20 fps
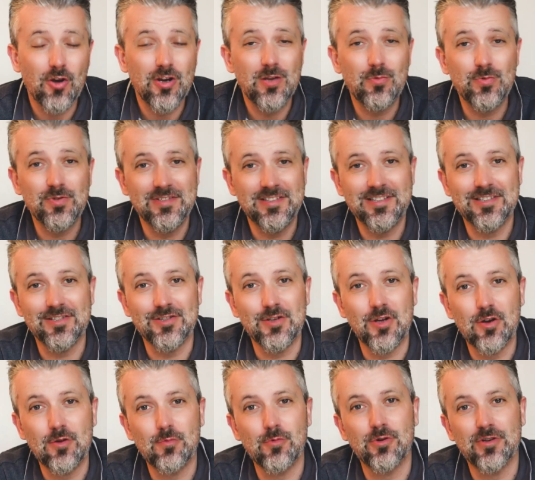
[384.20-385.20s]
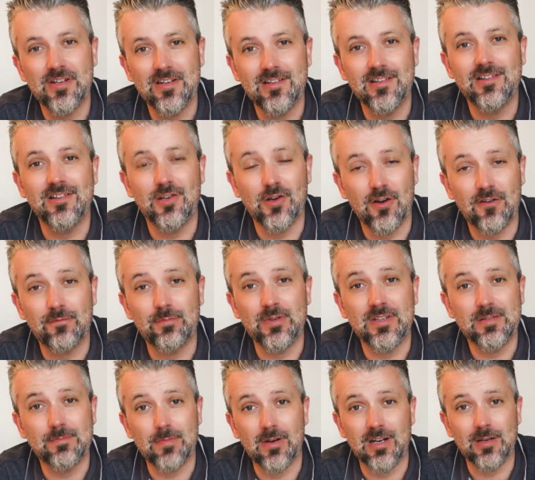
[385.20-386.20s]
only was he snowboarding in the
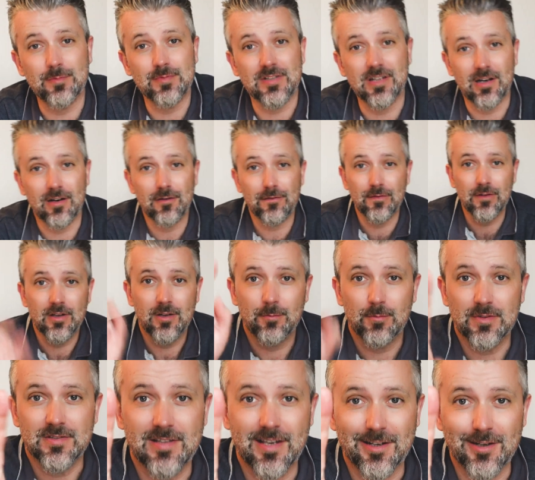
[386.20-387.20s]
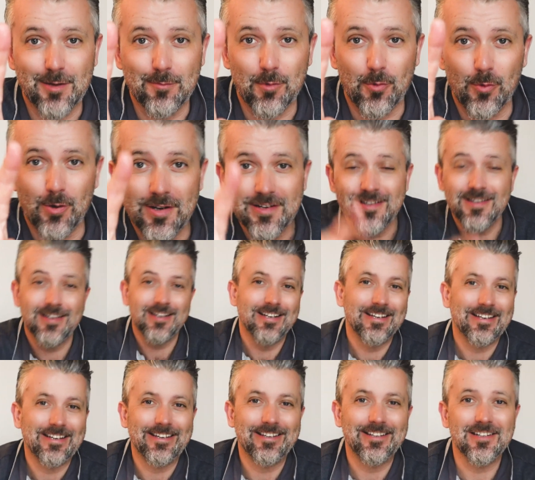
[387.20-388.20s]
off-piste by himself, mistake number one,
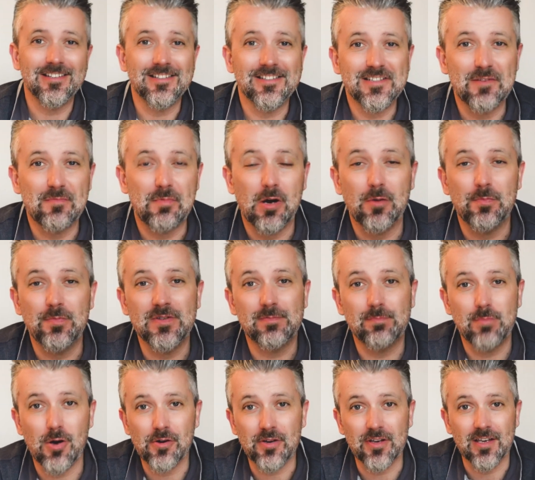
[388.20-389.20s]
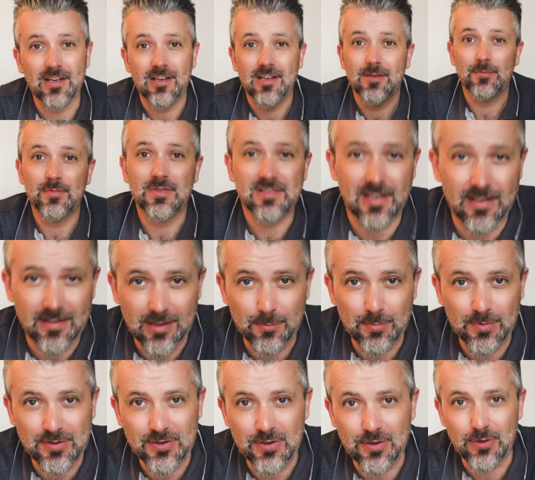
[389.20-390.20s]
he didn't zip up his pocket, mistake
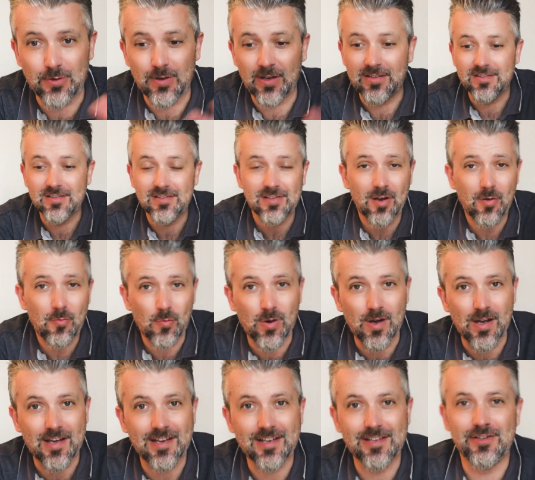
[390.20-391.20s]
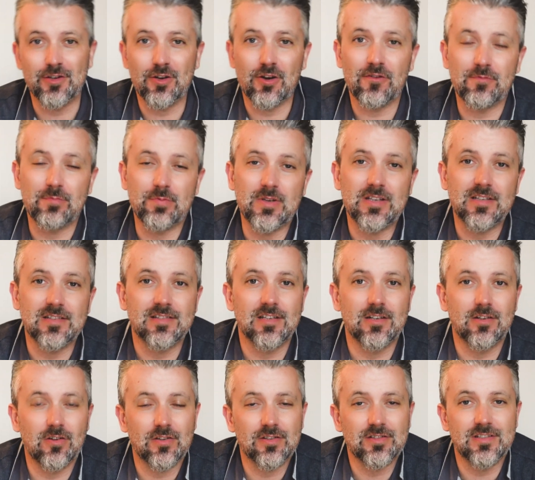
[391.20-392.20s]
number two, and somewhere in the off-piste
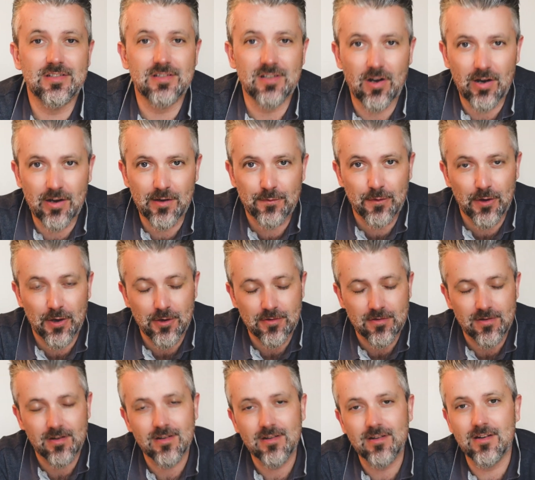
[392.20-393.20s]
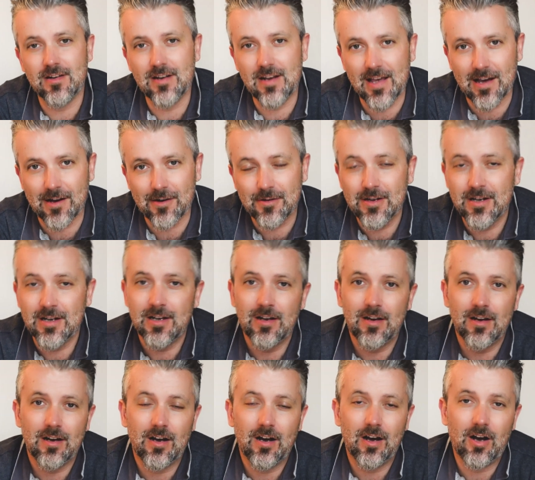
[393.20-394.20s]
he lost his iPhone. Now,
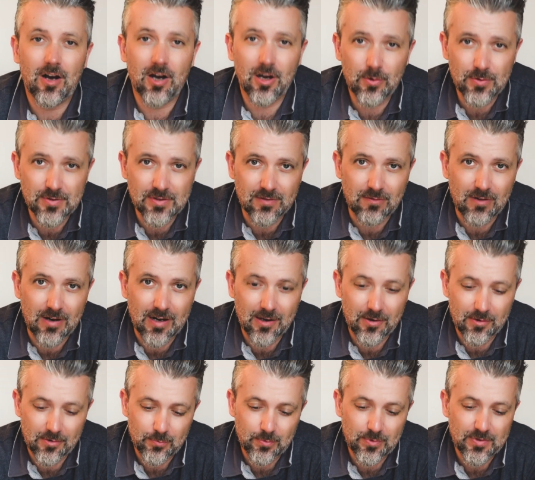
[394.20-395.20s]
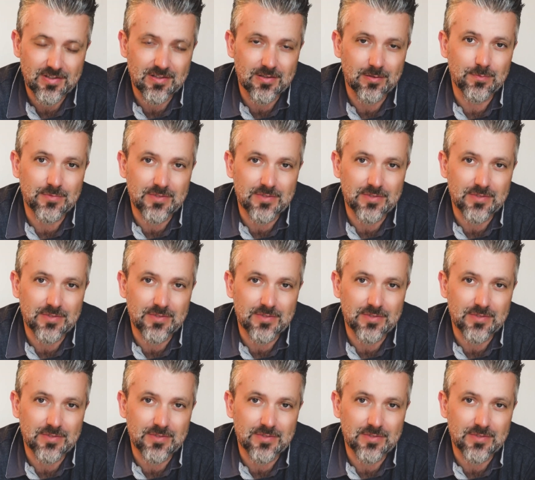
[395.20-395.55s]
I was around with some